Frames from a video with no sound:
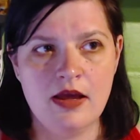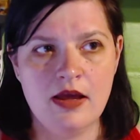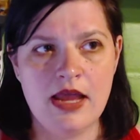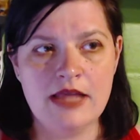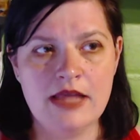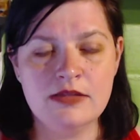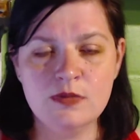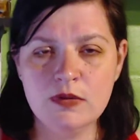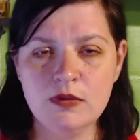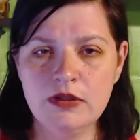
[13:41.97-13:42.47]

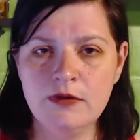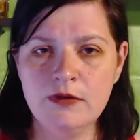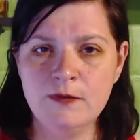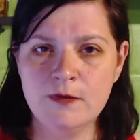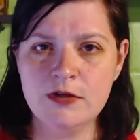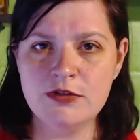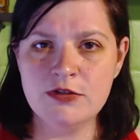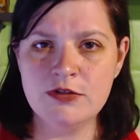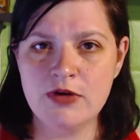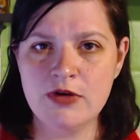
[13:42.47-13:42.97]
it's really
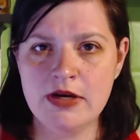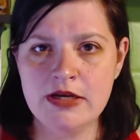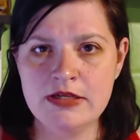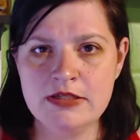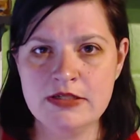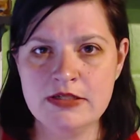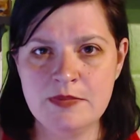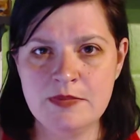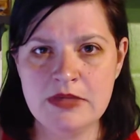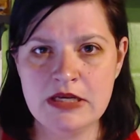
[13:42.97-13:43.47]
frustrating
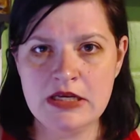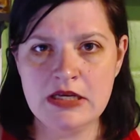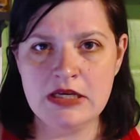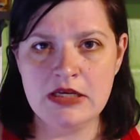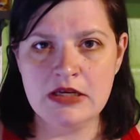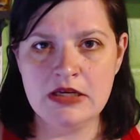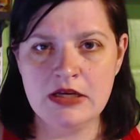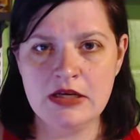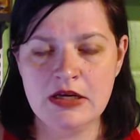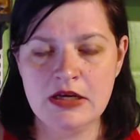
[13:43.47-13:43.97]
to me